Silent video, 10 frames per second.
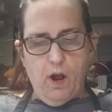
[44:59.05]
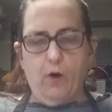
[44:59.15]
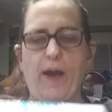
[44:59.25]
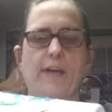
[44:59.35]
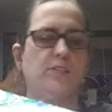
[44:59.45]

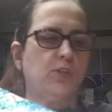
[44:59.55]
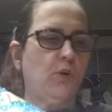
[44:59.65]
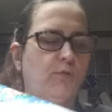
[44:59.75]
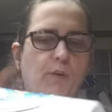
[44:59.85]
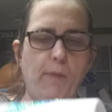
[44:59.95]
Okay,
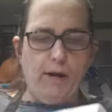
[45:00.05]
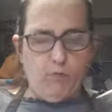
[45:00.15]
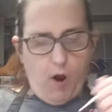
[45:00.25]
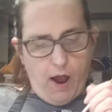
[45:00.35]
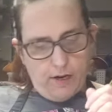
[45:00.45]
so for my
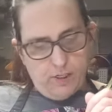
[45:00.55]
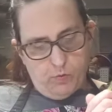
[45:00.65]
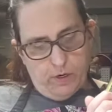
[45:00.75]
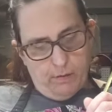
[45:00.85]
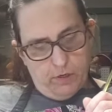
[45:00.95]

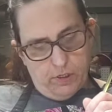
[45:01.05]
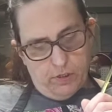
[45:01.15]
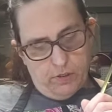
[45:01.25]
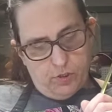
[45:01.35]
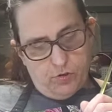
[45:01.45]
rocks, what I'm going to
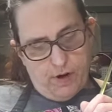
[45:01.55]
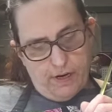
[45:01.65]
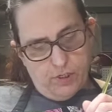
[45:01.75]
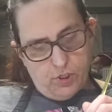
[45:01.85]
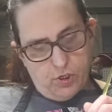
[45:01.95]
try
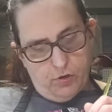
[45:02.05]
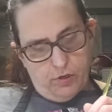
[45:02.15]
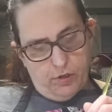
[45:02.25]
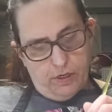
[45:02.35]
and show you